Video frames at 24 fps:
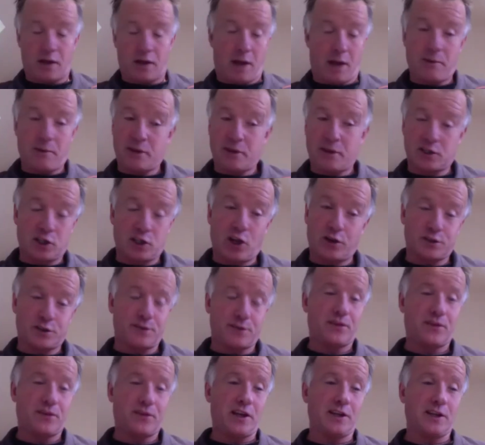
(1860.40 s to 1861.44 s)
mean, there's lots of
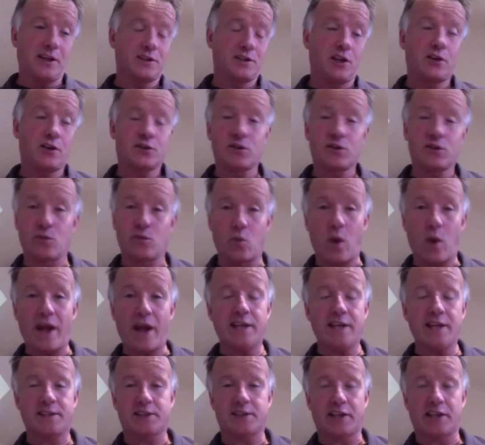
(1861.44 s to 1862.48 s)
things, lots of
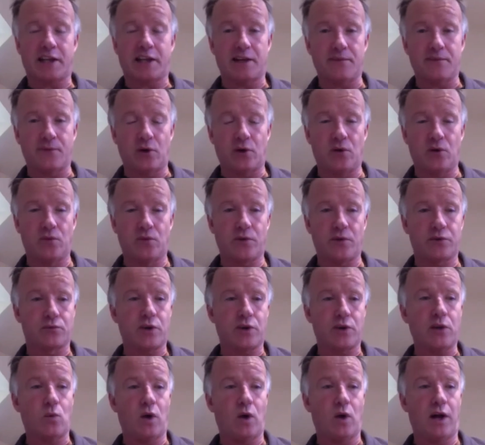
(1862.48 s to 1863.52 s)
ways to get involved with
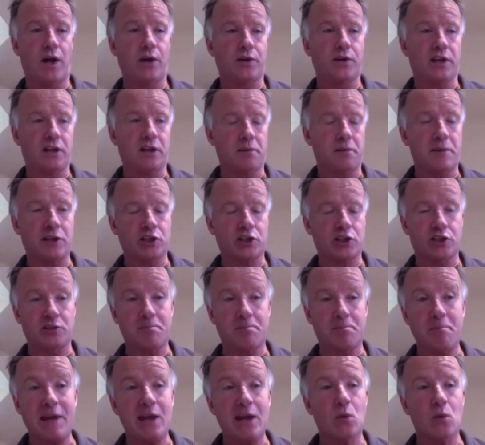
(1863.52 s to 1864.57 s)
Rewilding. You mentioned
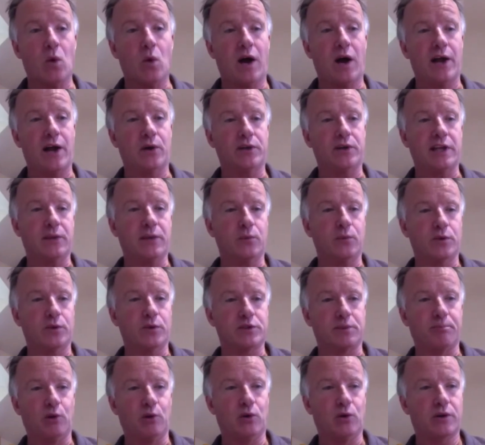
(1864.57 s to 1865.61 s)
Me Wilding was a
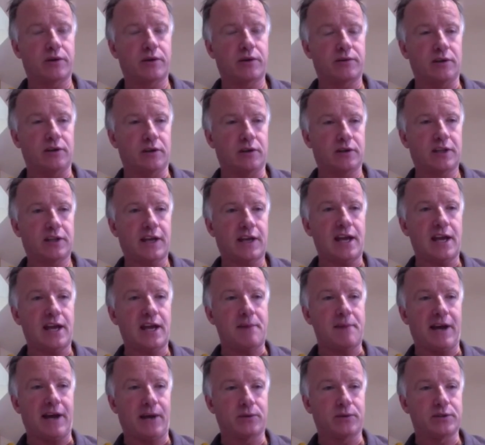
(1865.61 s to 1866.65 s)
book that came
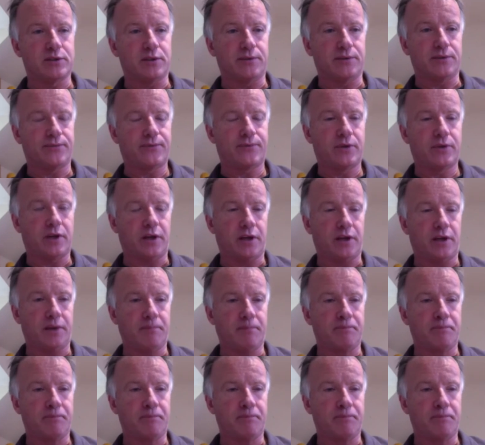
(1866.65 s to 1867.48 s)
out of our